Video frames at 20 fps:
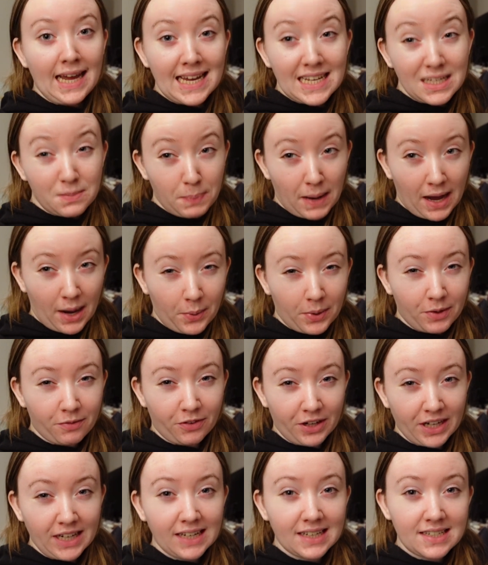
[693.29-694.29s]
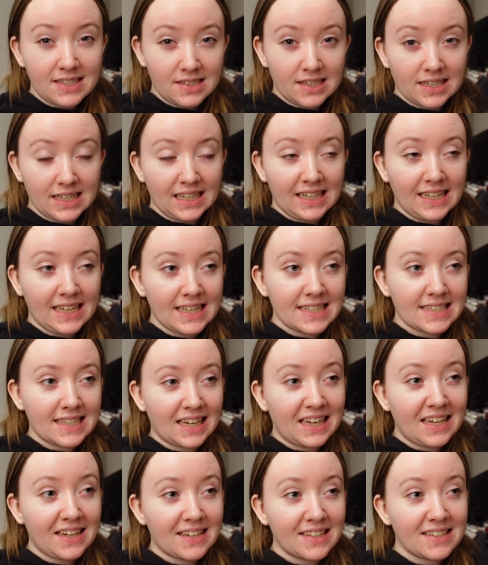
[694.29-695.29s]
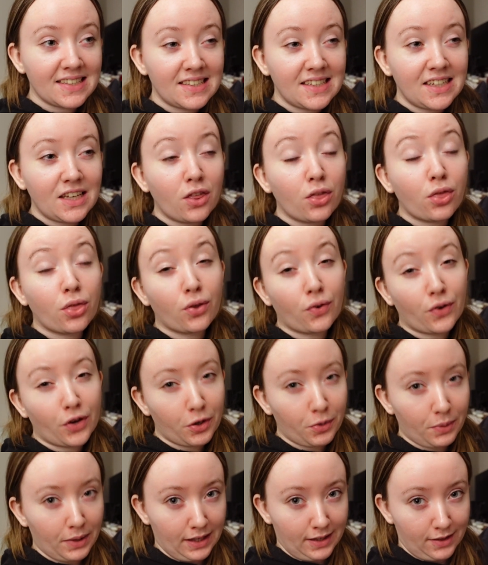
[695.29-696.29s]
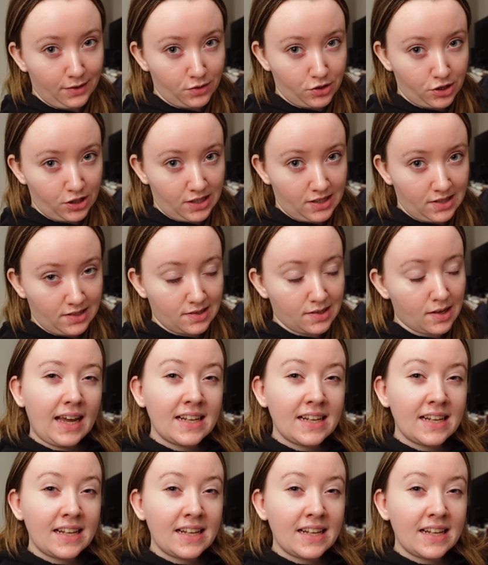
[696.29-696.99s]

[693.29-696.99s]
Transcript: His power realistically is that he can see through illusions.